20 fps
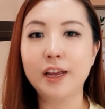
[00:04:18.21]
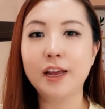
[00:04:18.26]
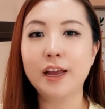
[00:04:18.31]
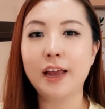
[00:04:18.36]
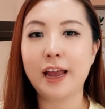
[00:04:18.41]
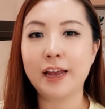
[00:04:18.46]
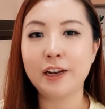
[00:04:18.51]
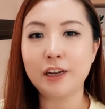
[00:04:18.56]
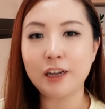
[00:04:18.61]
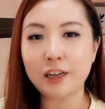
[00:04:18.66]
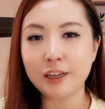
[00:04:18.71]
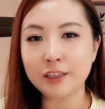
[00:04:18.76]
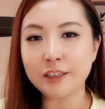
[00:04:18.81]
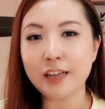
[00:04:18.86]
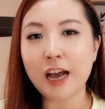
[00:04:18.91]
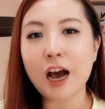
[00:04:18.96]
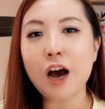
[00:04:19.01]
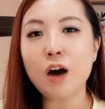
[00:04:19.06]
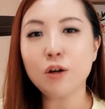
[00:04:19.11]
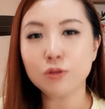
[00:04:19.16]
and learn
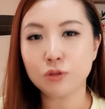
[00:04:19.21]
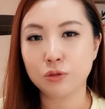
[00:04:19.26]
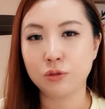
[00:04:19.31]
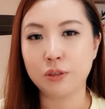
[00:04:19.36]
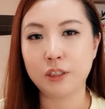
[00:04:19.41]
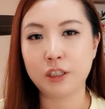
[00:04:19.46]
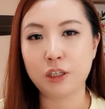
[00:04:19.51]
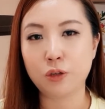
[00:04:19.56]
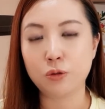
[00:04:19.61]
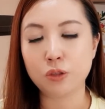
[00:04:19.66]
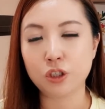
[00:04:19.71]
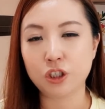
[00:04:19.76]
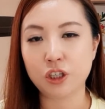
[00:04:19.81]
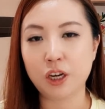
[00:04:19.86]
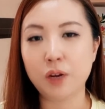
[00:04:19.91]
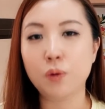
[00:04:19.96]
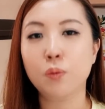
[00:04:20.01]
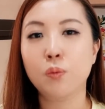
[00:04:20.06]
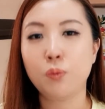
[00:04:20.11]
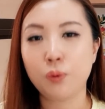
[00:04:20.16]
how to
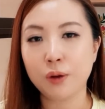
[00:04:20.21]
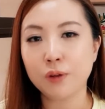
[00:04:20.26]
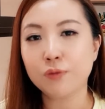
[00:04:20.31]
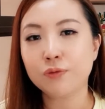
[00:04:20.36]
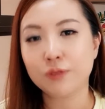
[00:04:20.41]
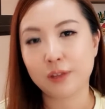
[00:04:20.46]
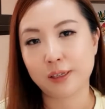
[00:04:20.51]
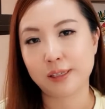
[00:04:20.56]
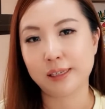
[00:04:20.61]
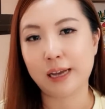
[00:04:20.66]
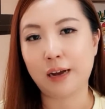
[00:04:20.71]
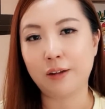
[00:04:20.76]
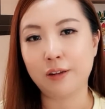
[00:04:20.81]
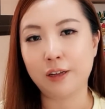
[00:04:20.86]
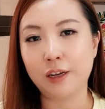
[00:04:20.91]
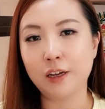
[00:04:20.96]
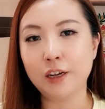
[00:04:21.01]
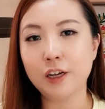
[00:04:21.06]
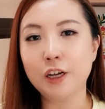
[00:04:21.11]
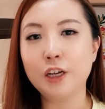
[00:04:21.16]
negotiate with the
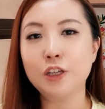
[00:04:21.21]
seller